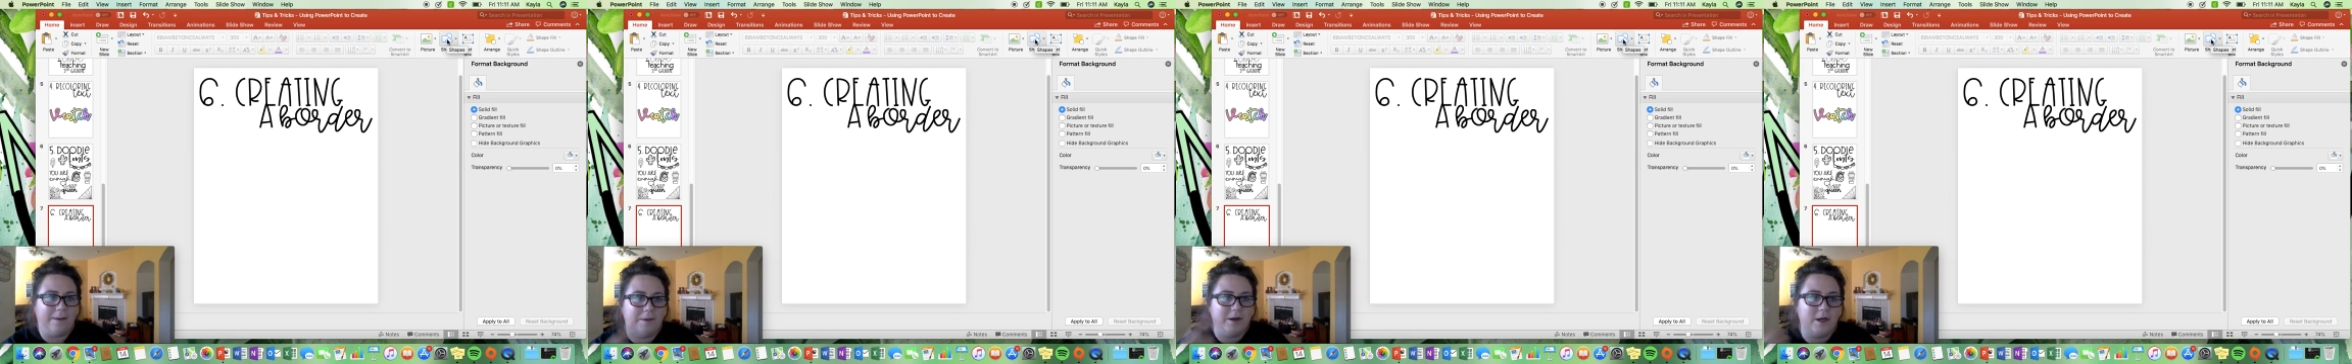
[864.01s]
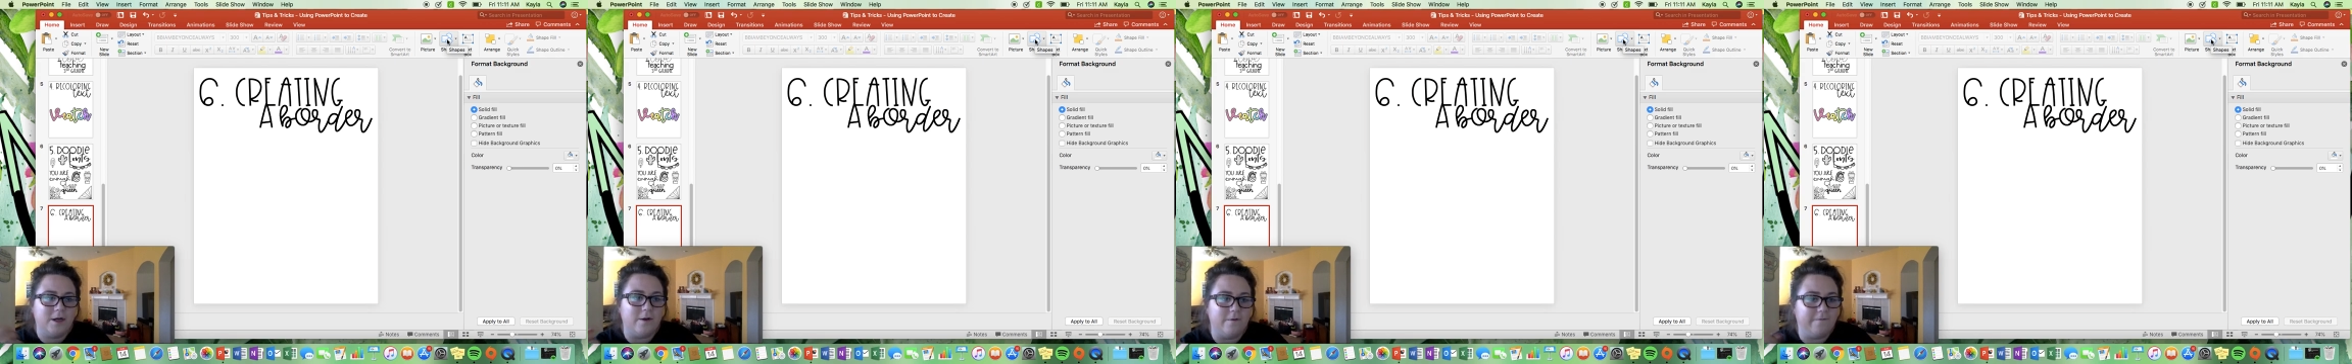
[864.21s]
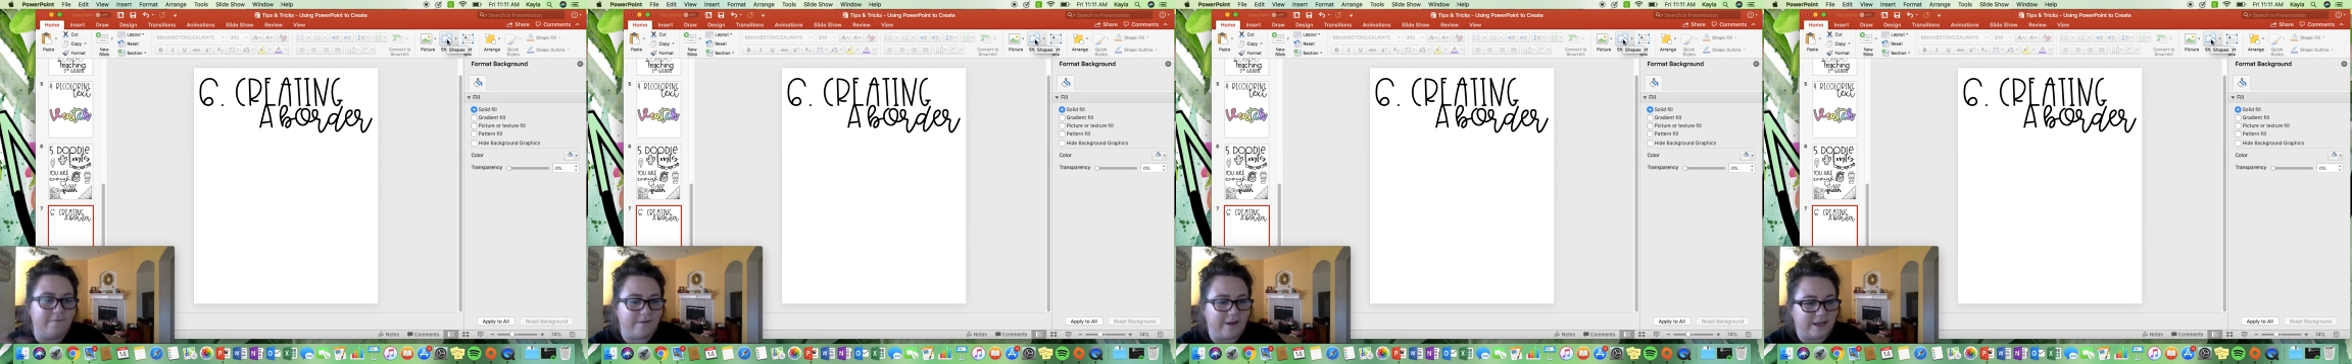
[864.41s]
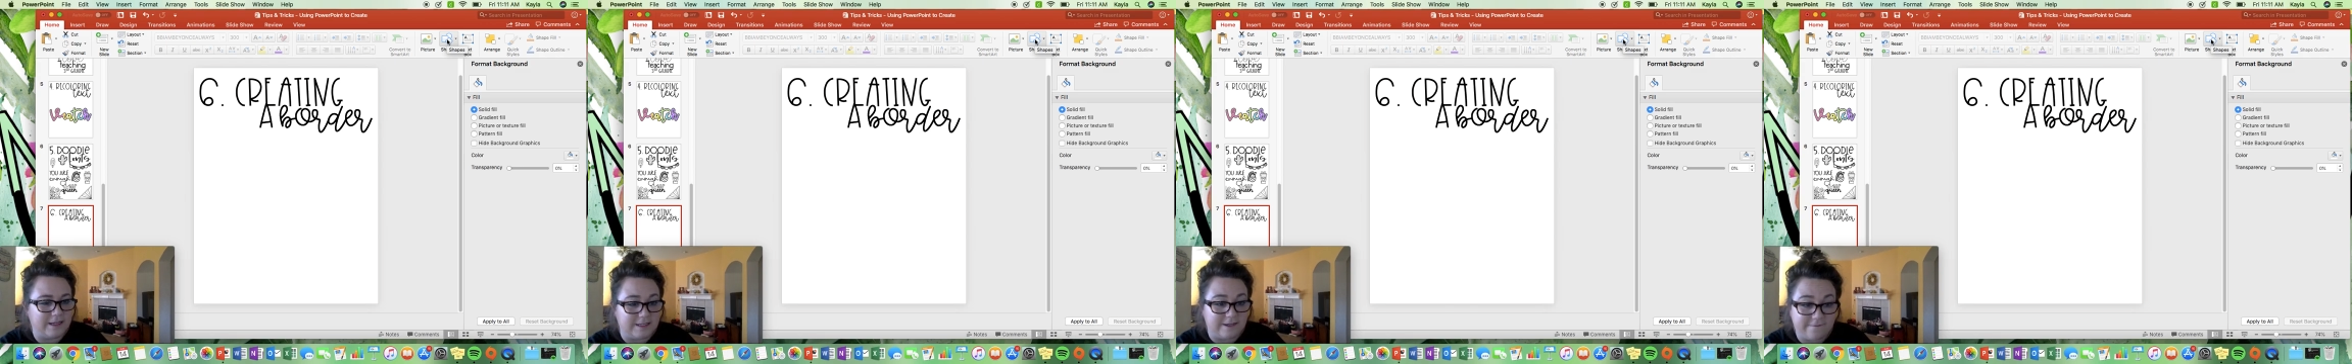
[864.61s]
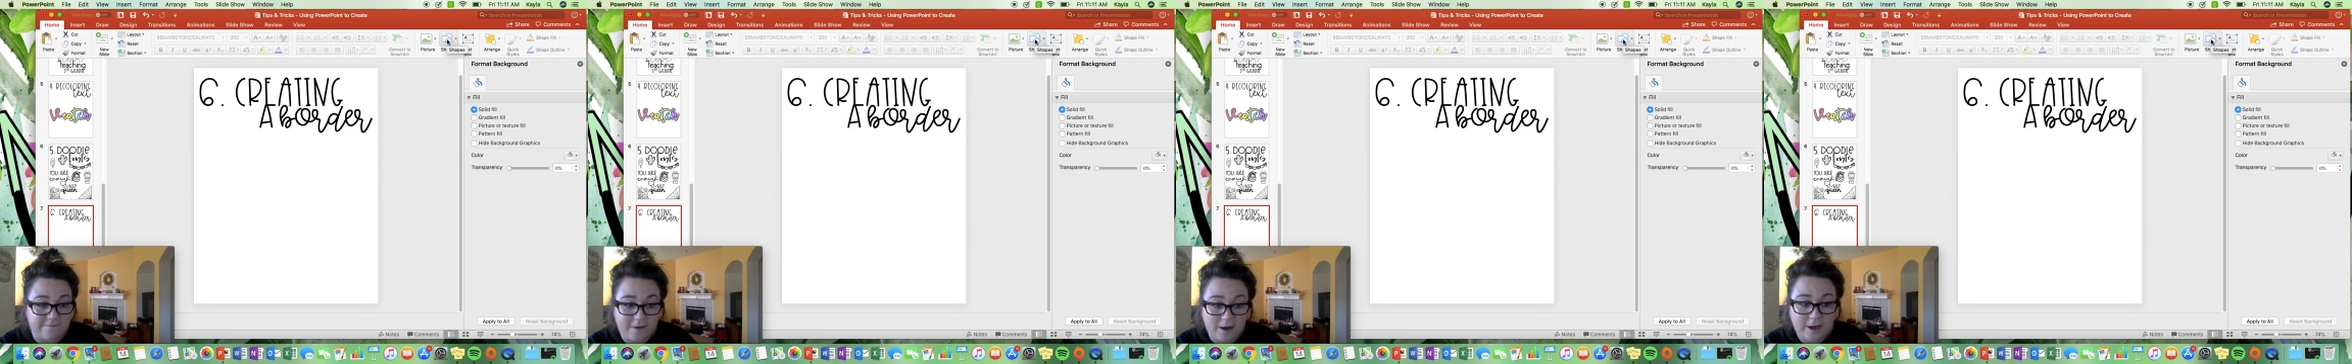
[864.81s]
going to do
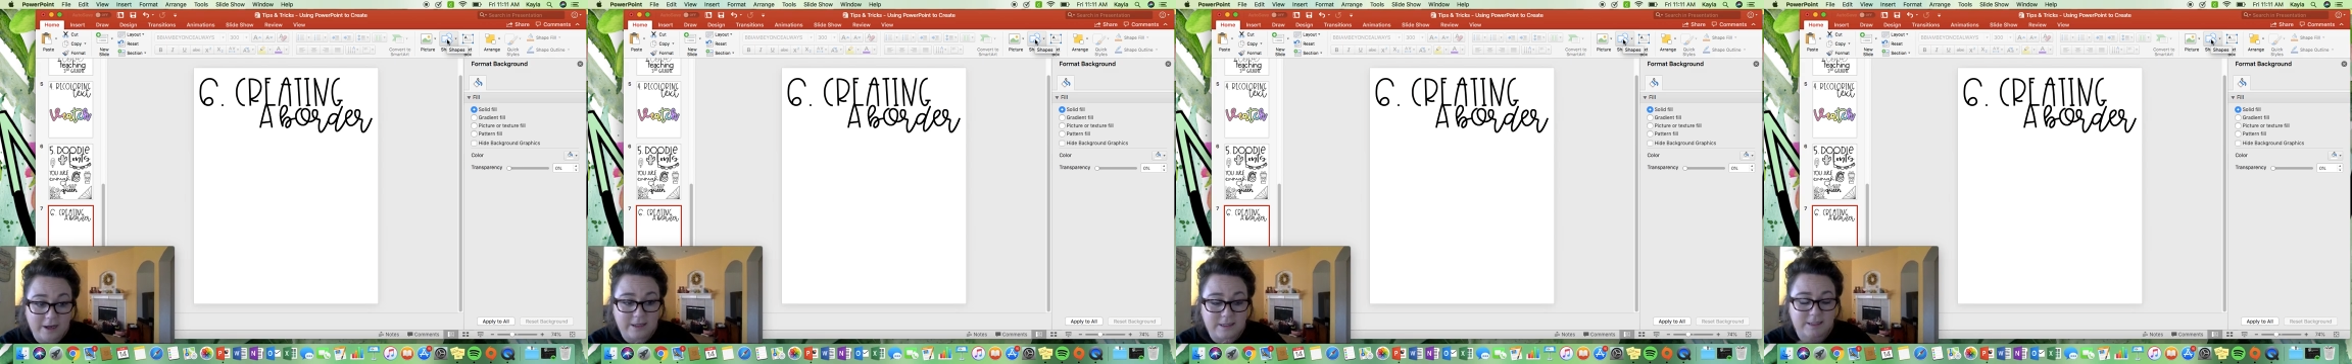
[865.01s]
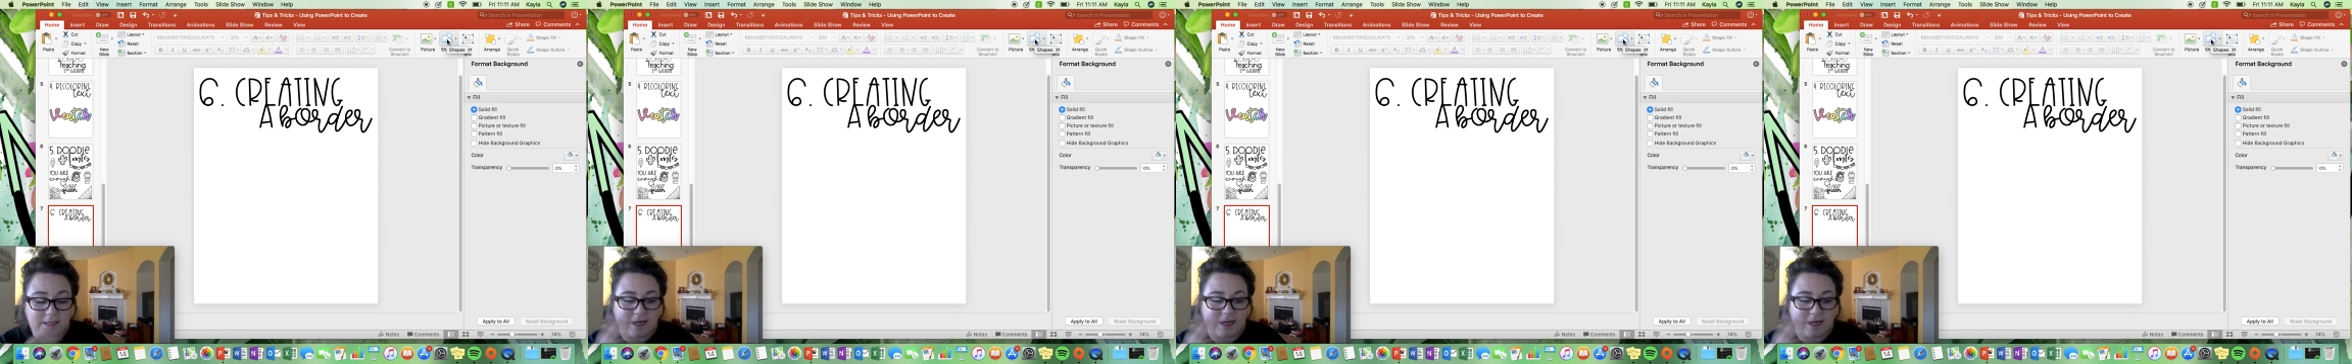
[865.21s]
fancy fonts,